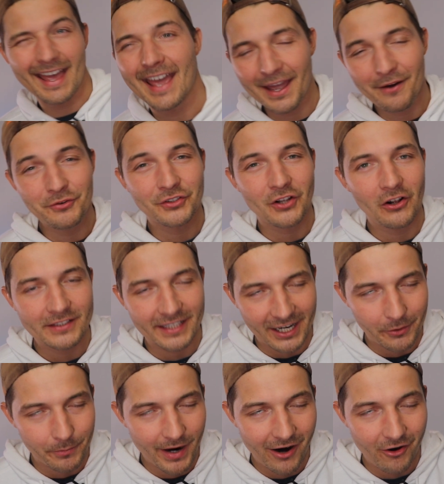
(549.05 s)
It was called
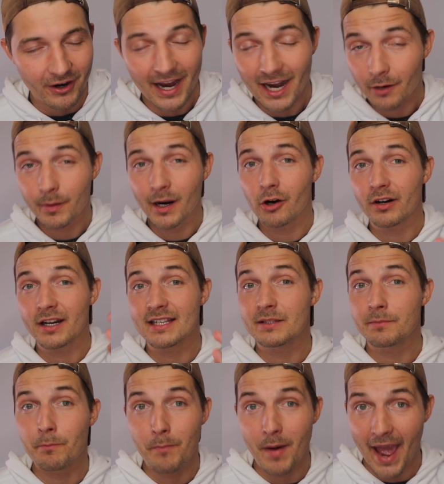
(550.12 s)
AirPower. AirPower is
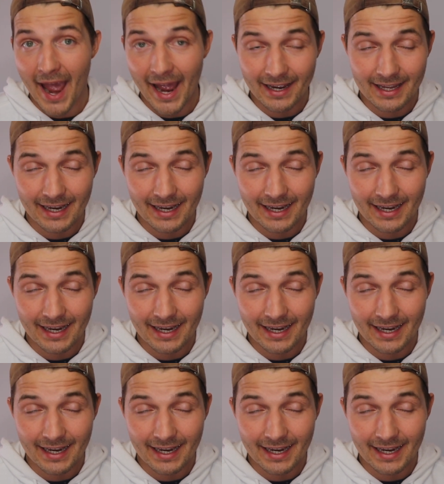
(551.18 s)
back,